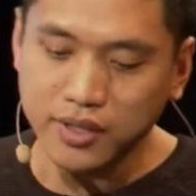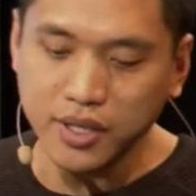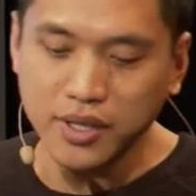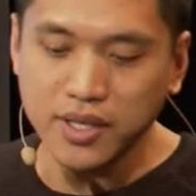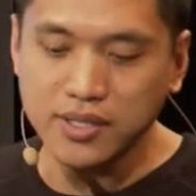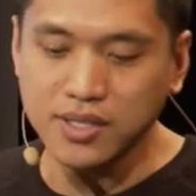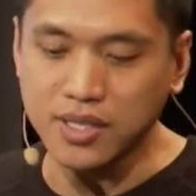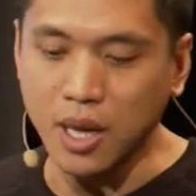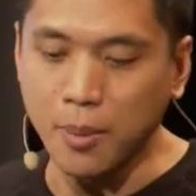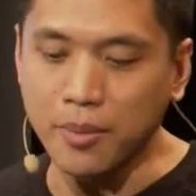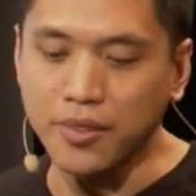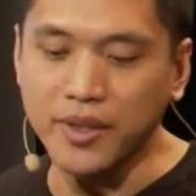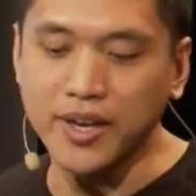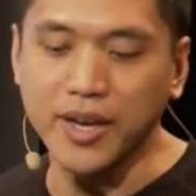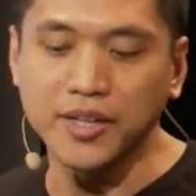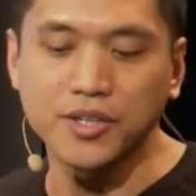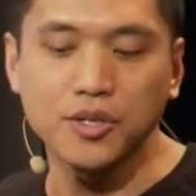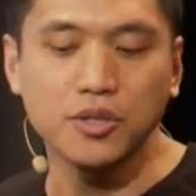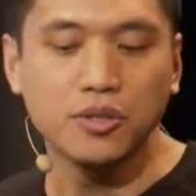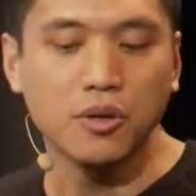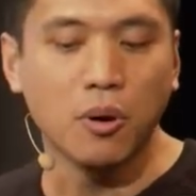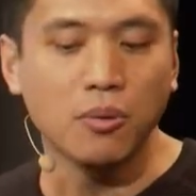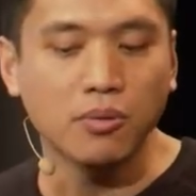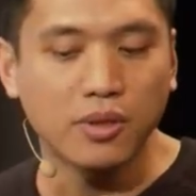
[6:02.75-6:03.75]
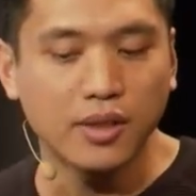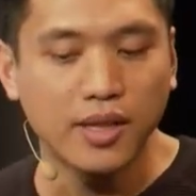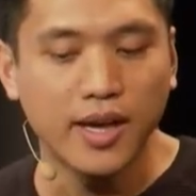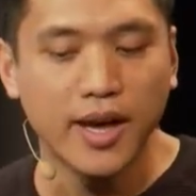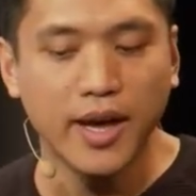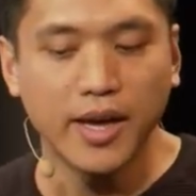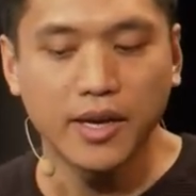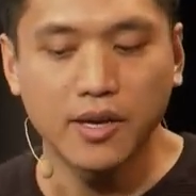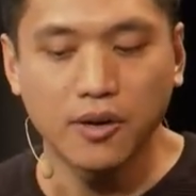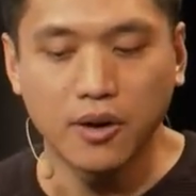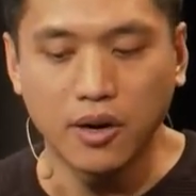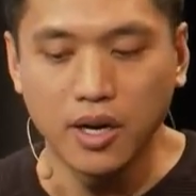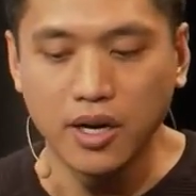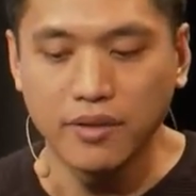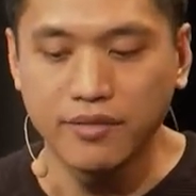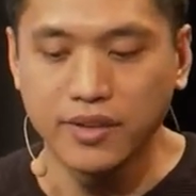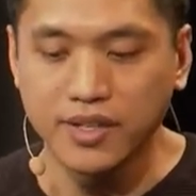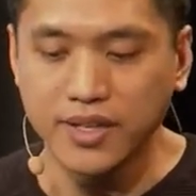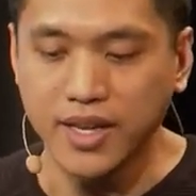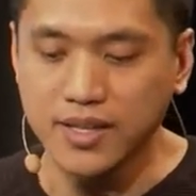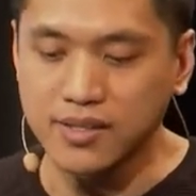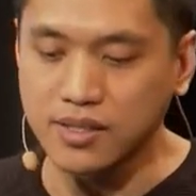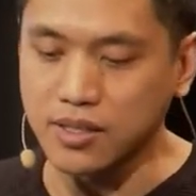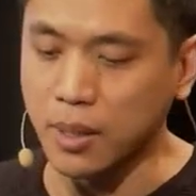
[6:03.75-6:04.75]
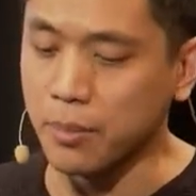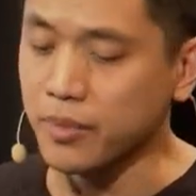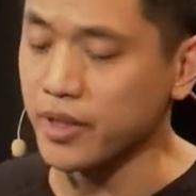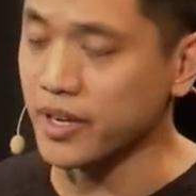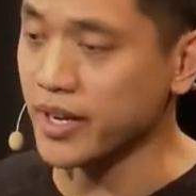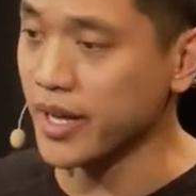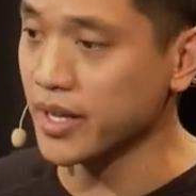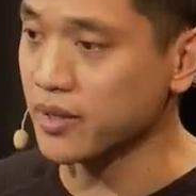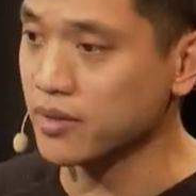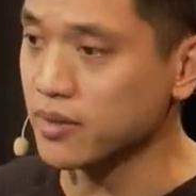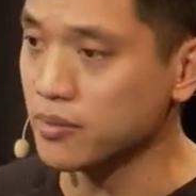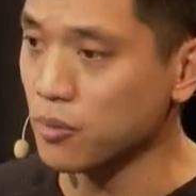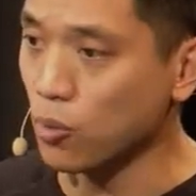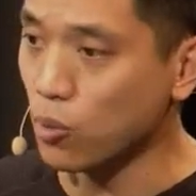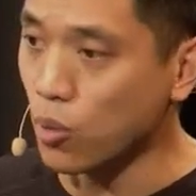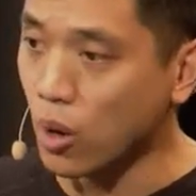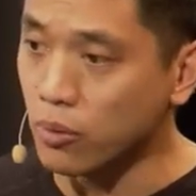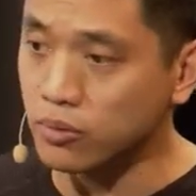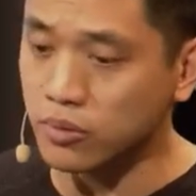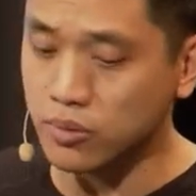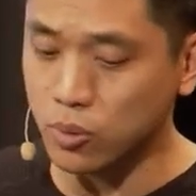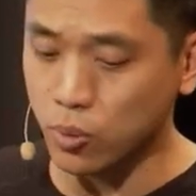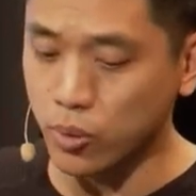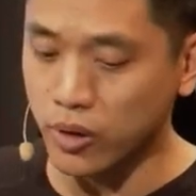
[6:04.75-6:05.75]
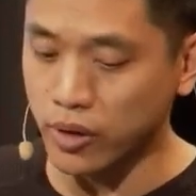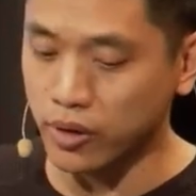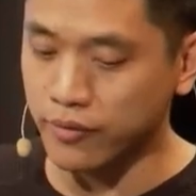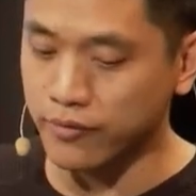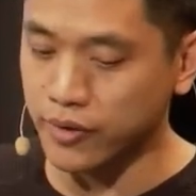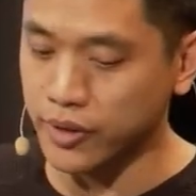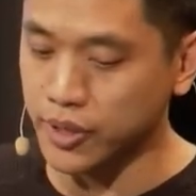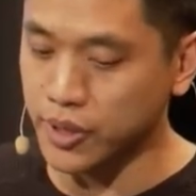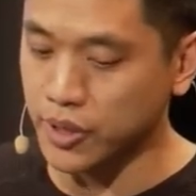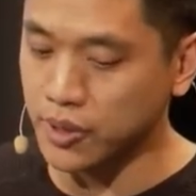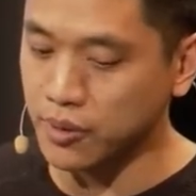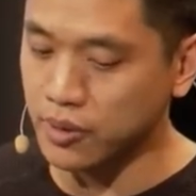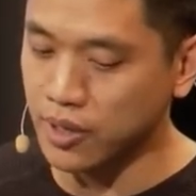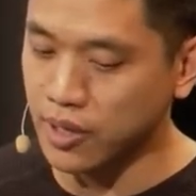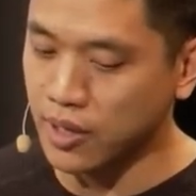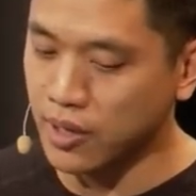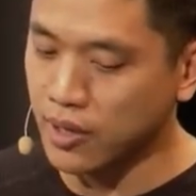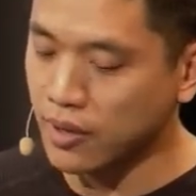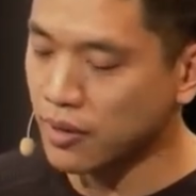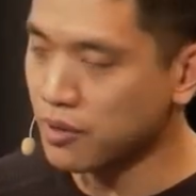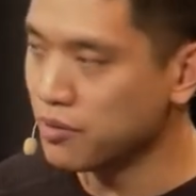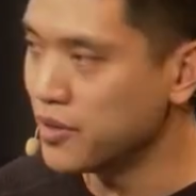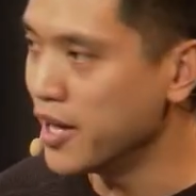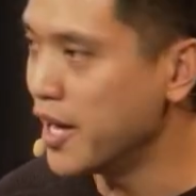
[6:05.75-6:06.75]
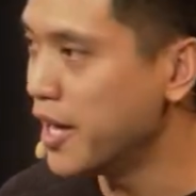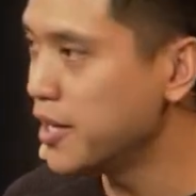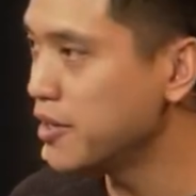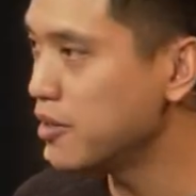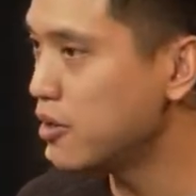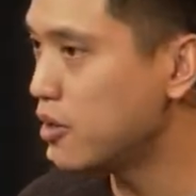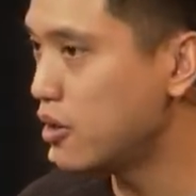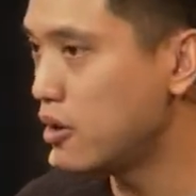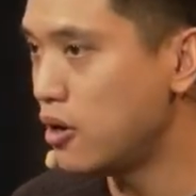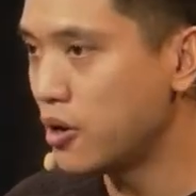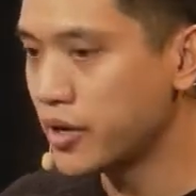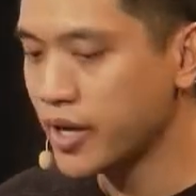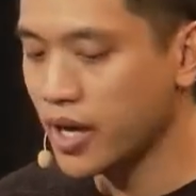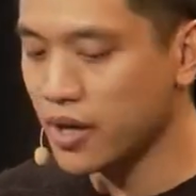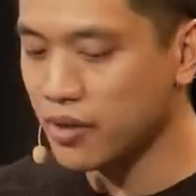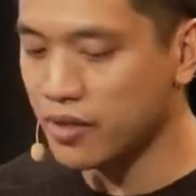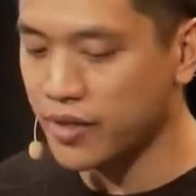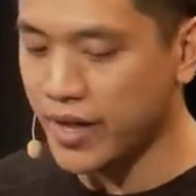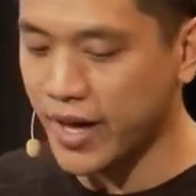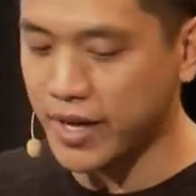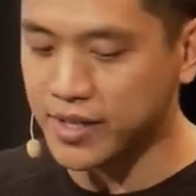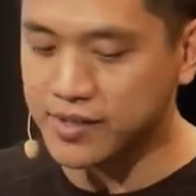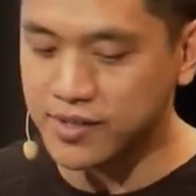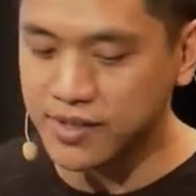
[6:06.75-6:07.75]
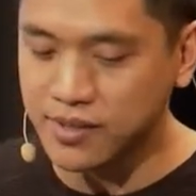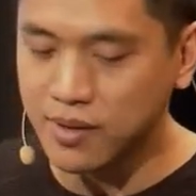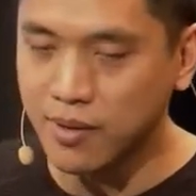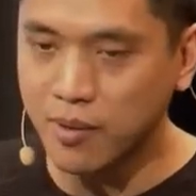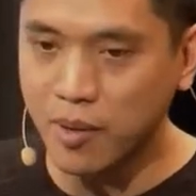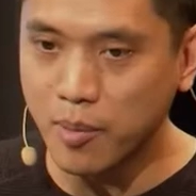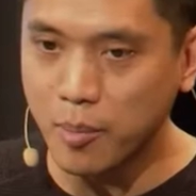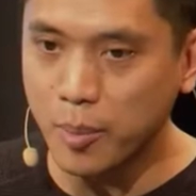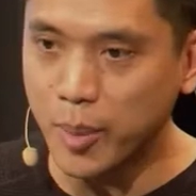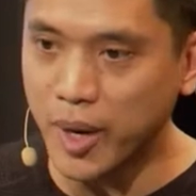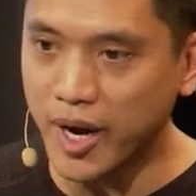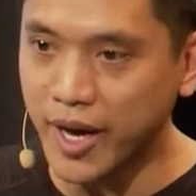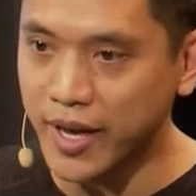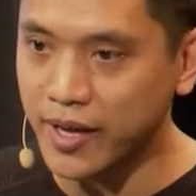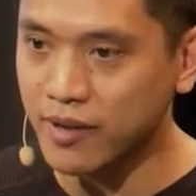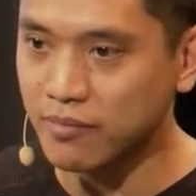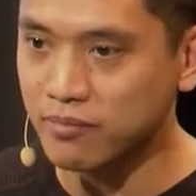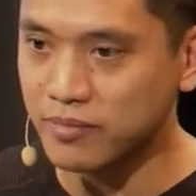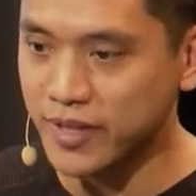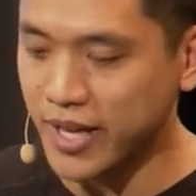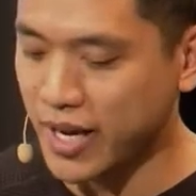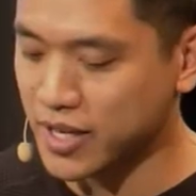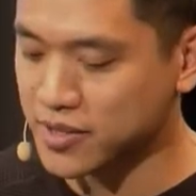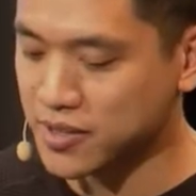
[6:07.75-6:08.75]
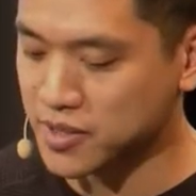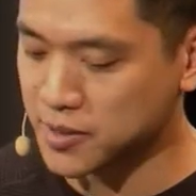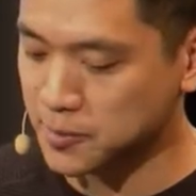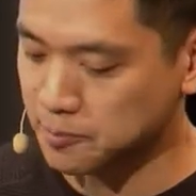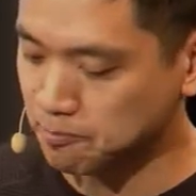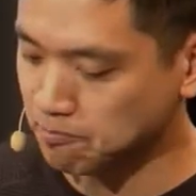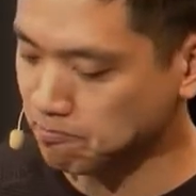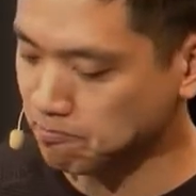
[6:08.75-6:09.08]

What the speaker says: there is something that you don't like, or if it has something that won't work for you, then okay, thanks, bye, next.